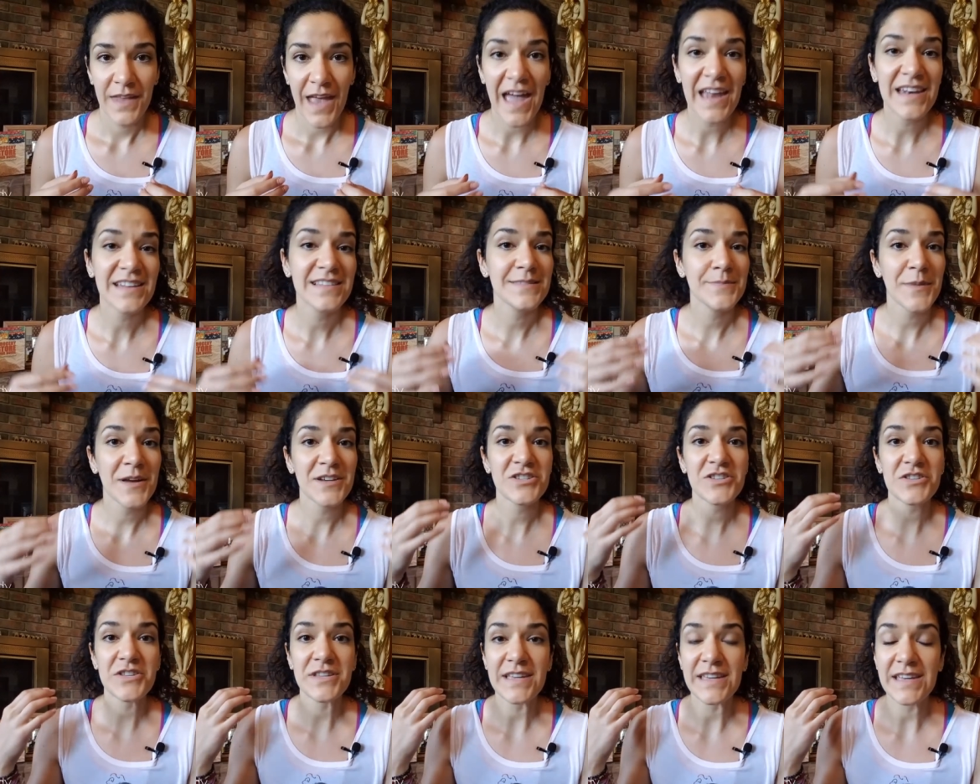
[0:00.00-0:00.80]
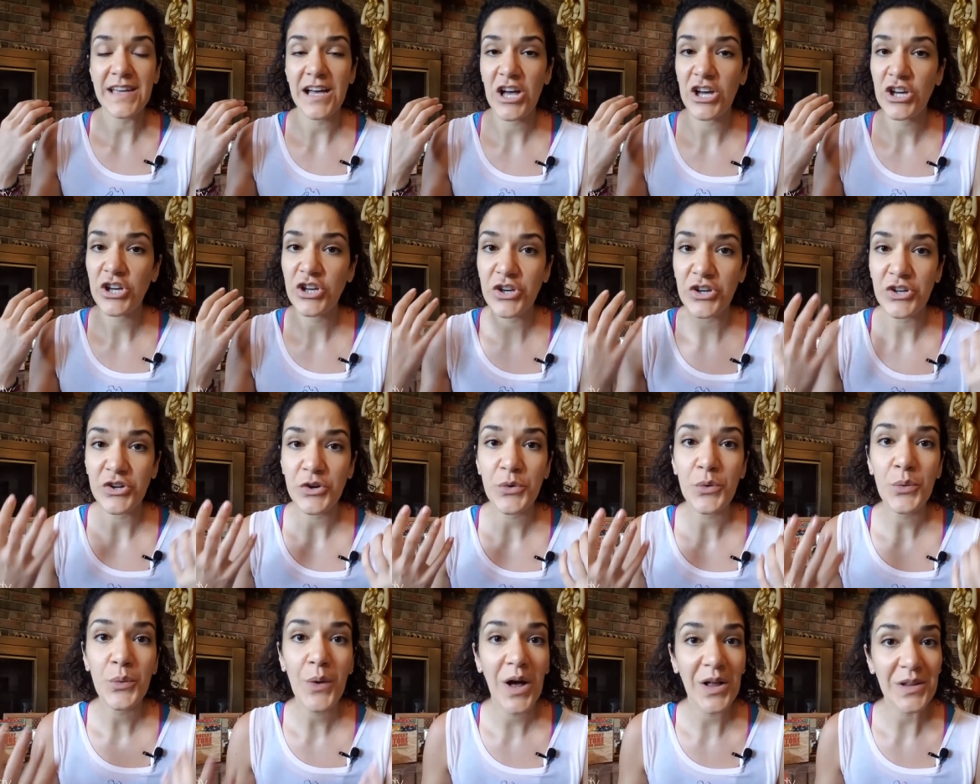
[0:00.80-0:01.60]
And especially a good
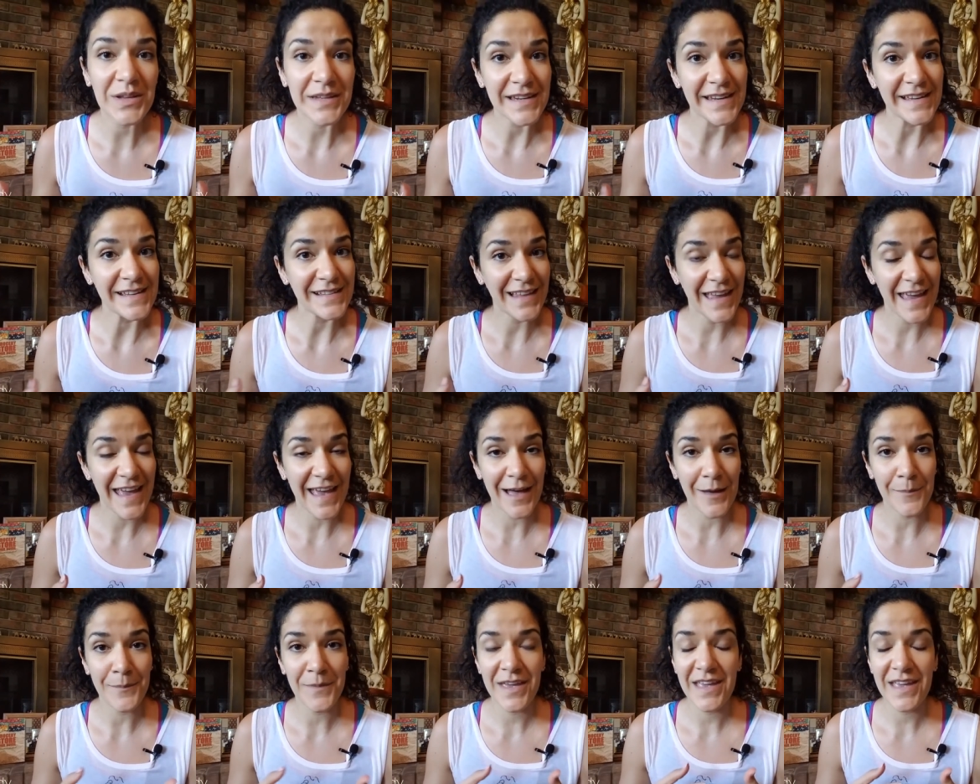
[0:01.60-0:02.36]
quality lamb,